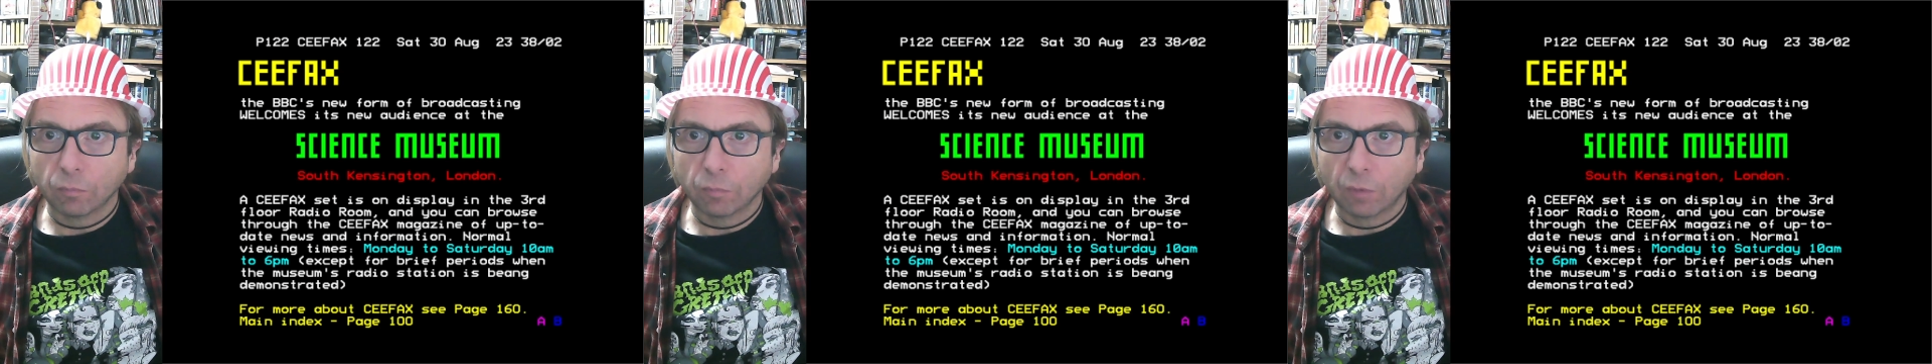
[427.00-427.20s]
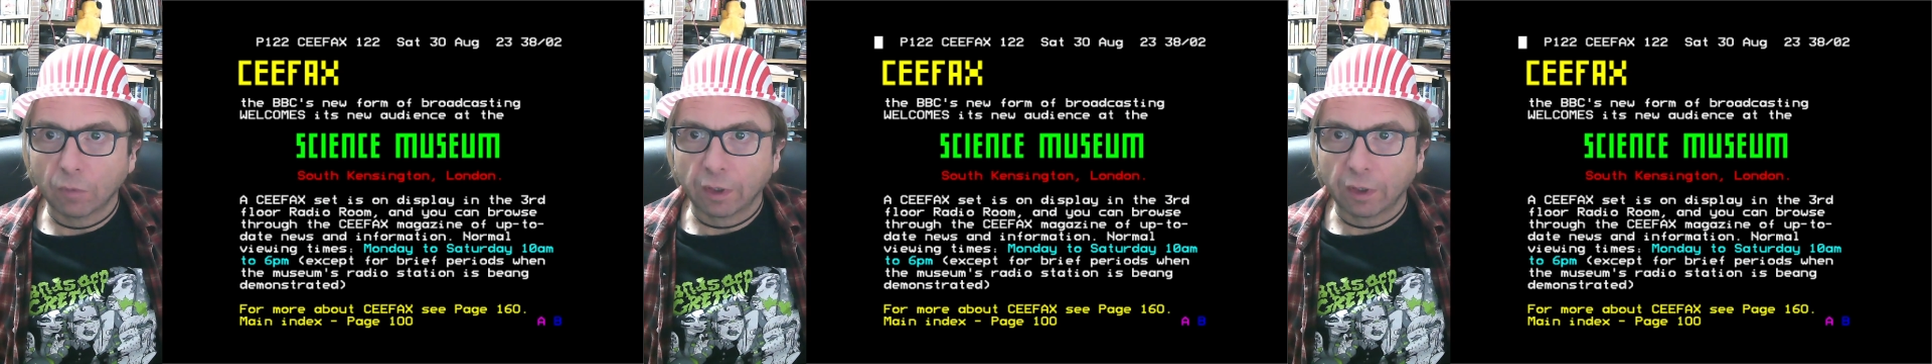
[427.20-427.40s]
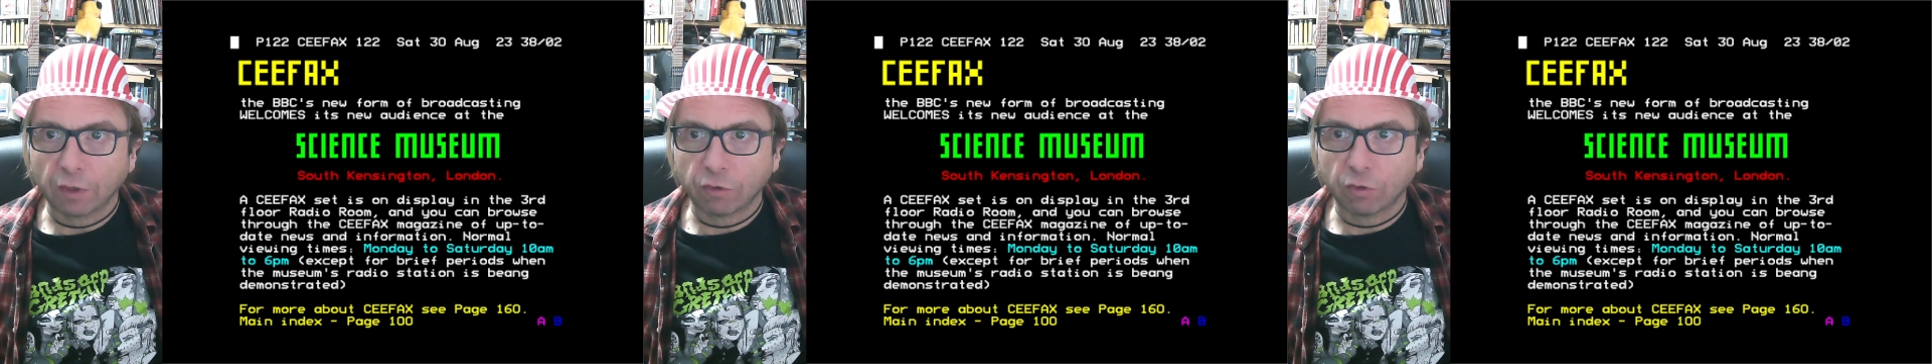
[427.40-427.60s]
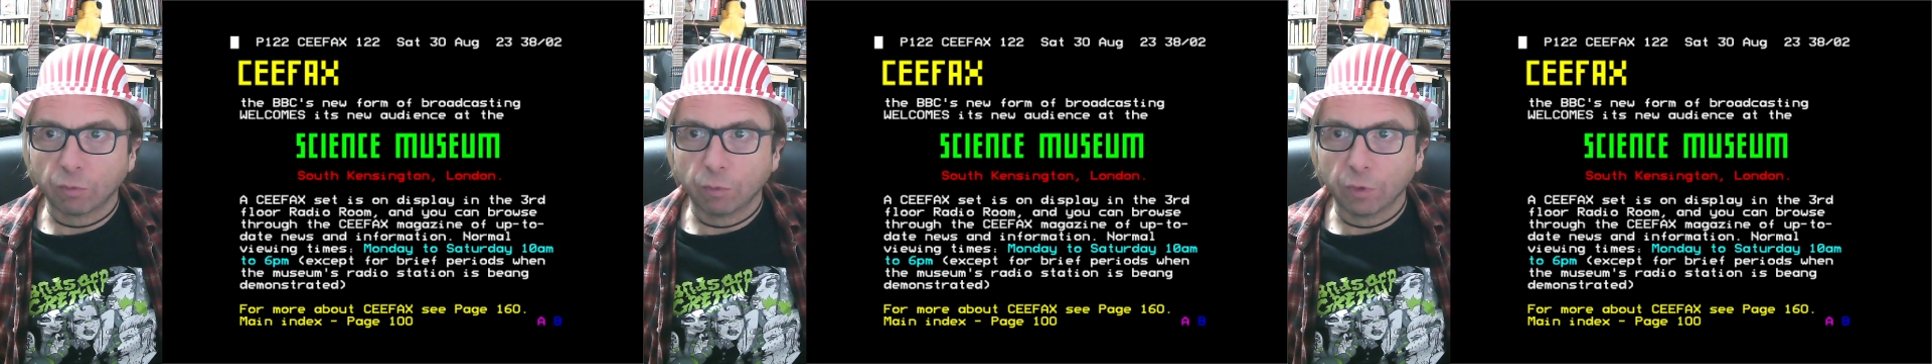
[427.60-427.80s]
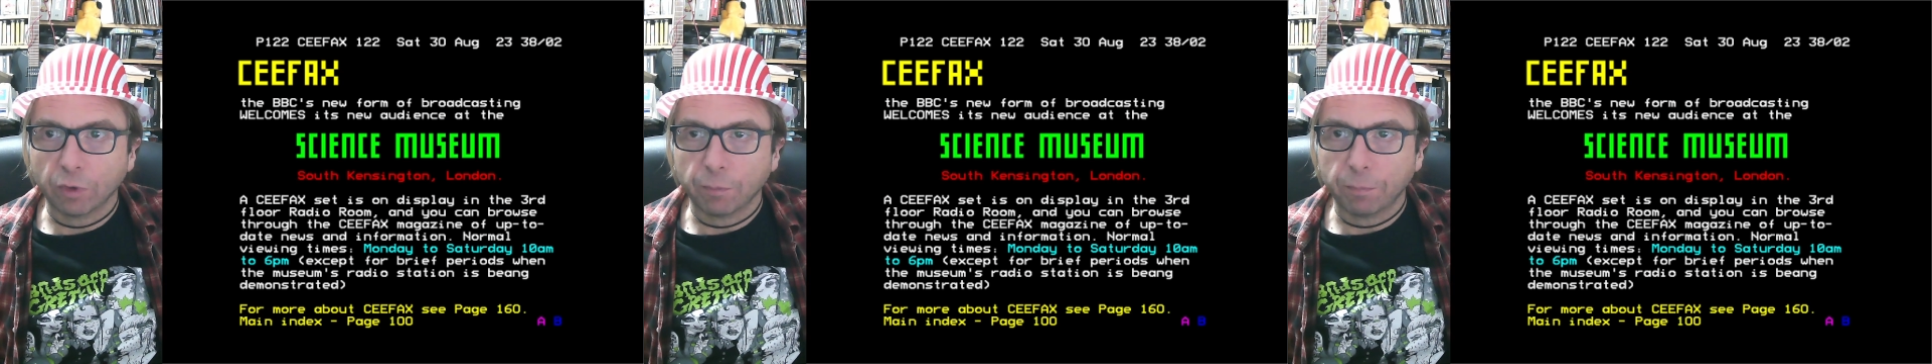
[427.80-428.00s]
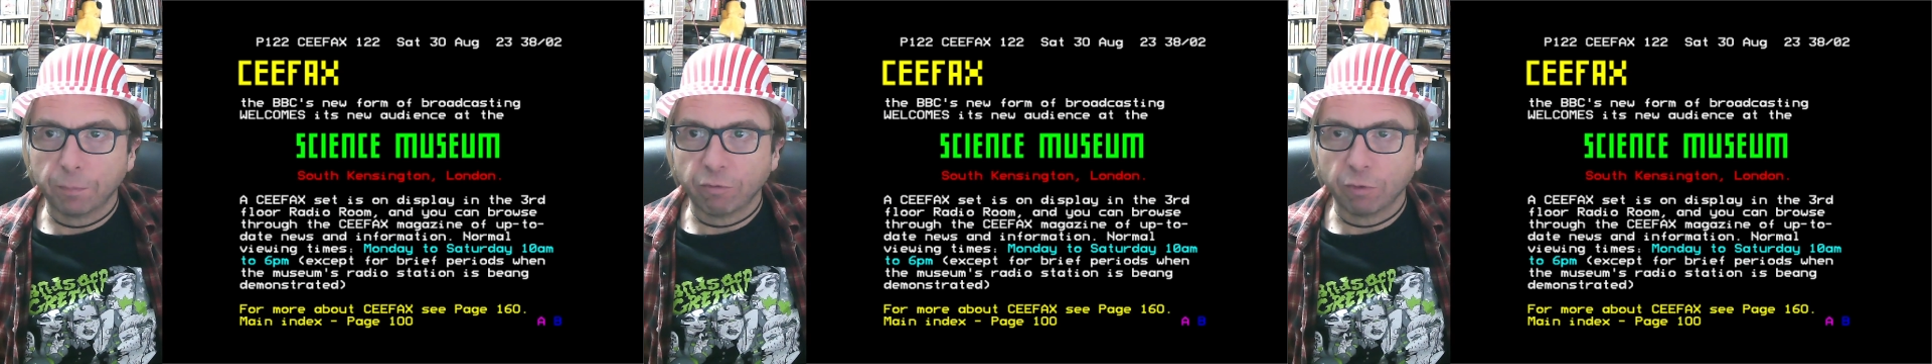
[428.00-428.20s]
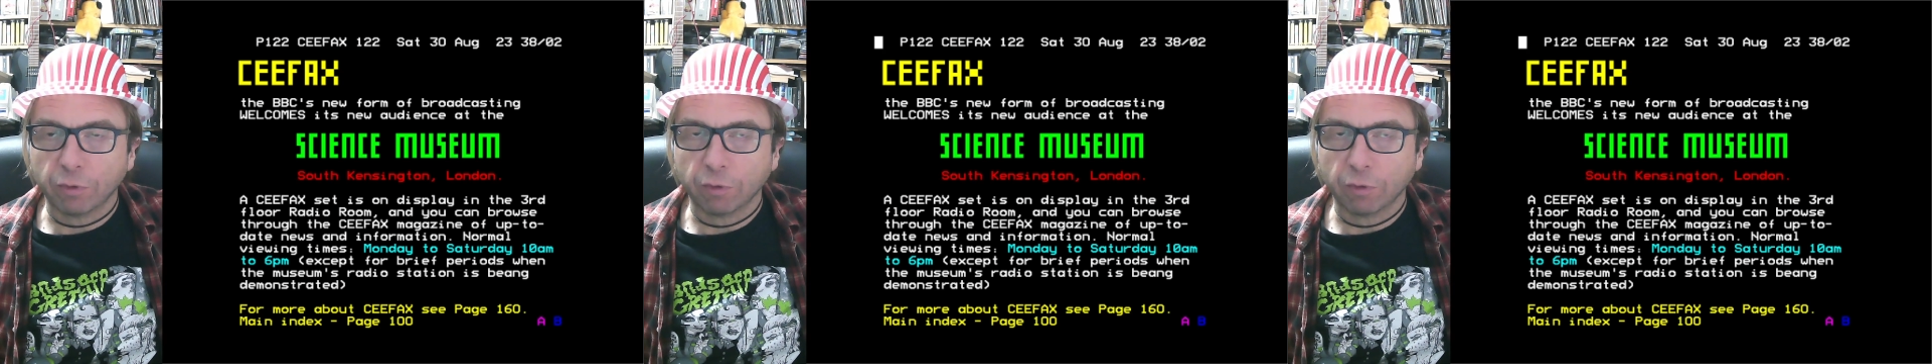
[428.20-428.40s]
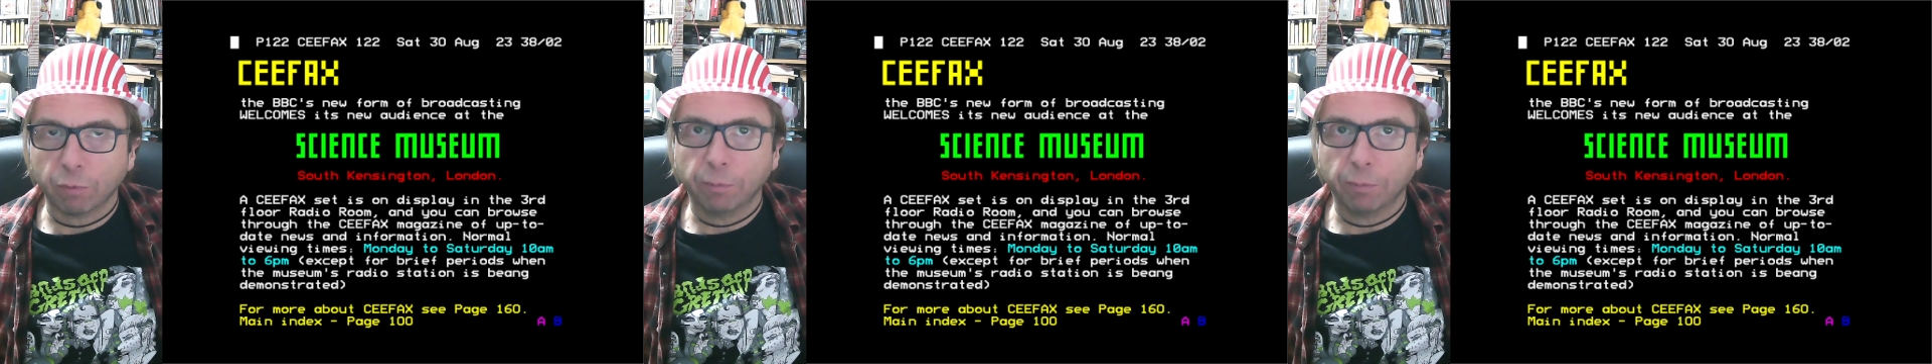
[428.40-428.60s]
I guess if the
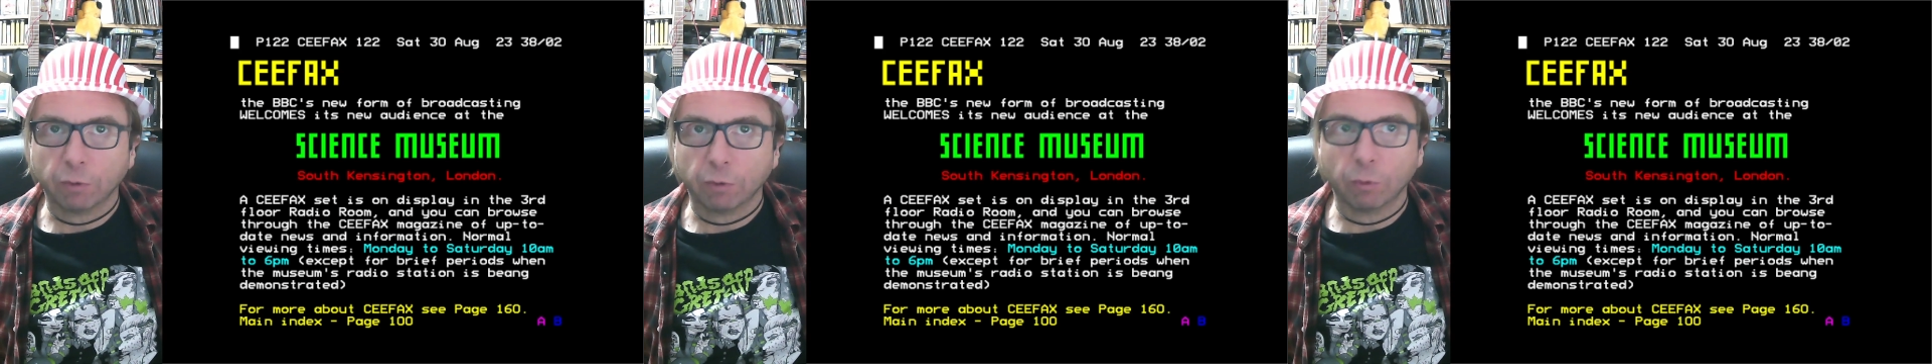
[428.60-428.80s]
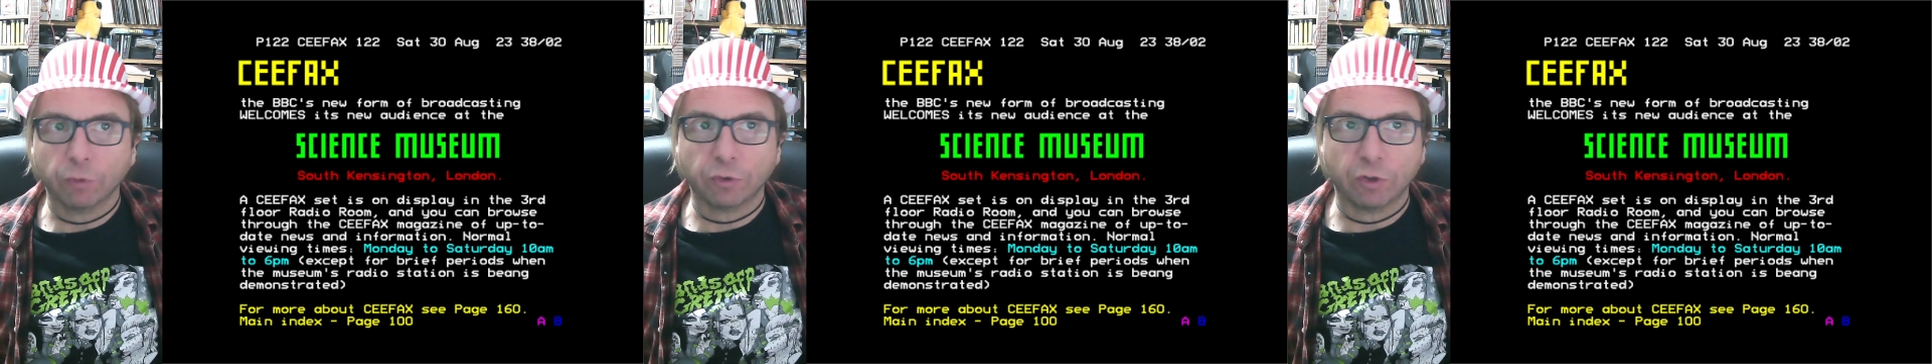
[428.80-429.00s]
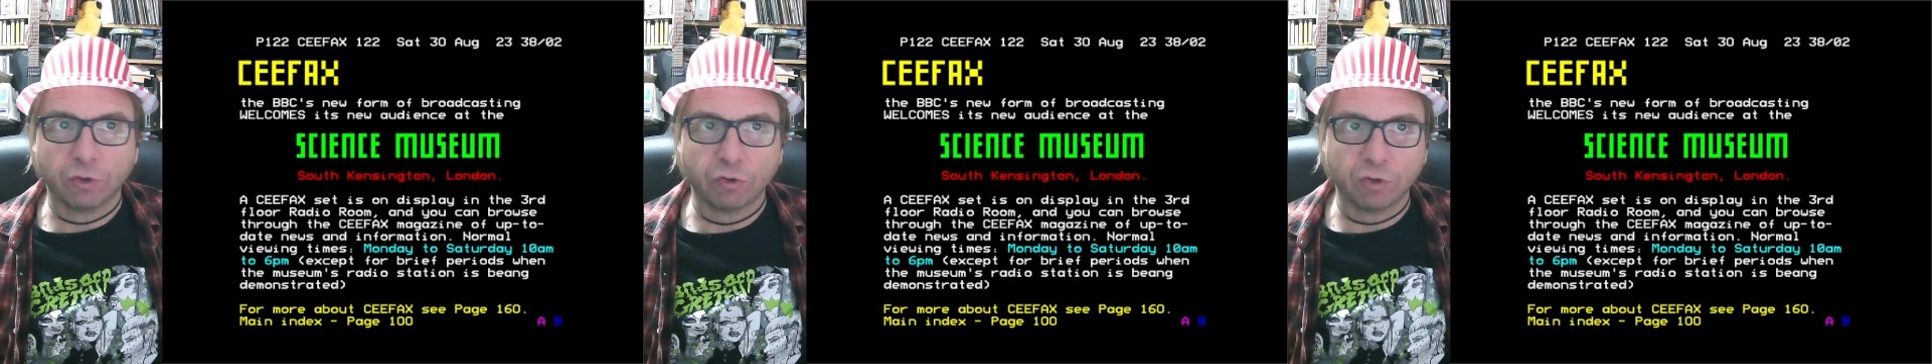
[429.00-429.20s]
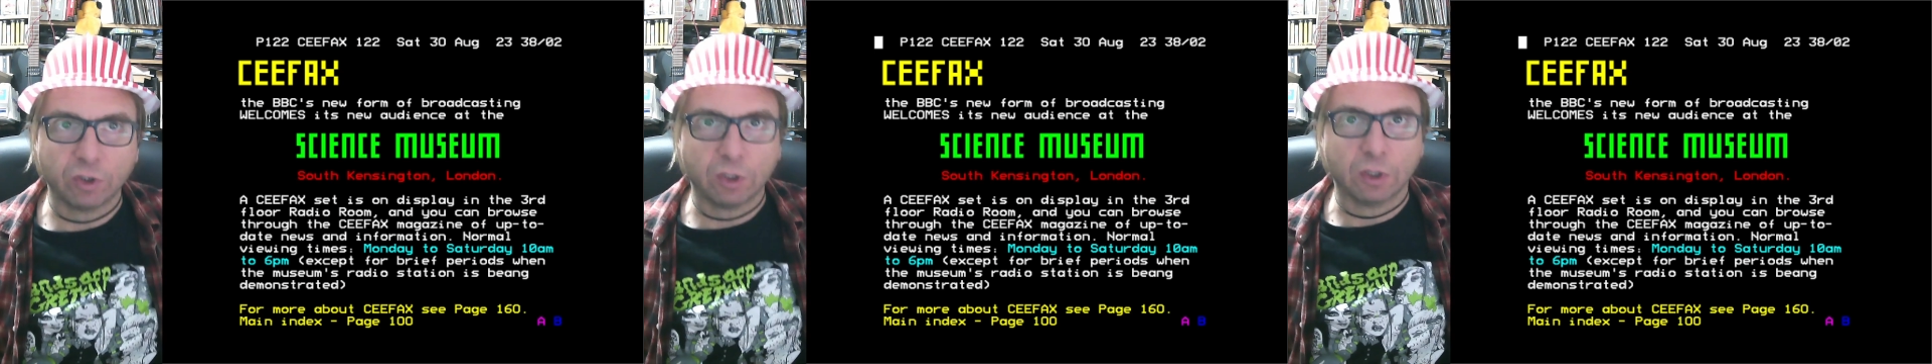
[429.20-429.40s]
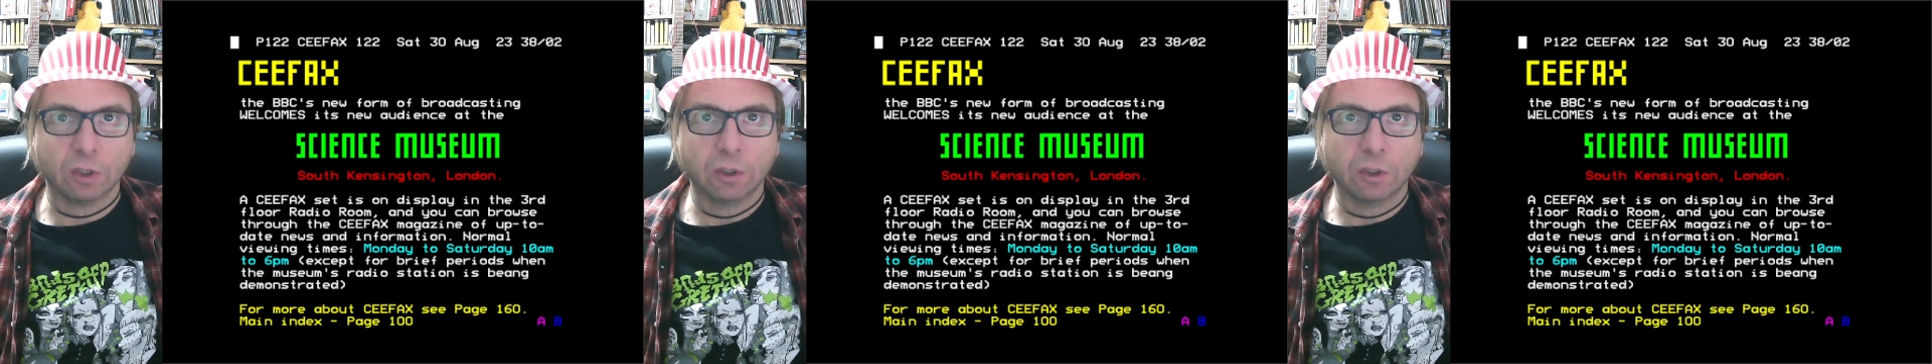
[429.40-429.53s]
public wanted to see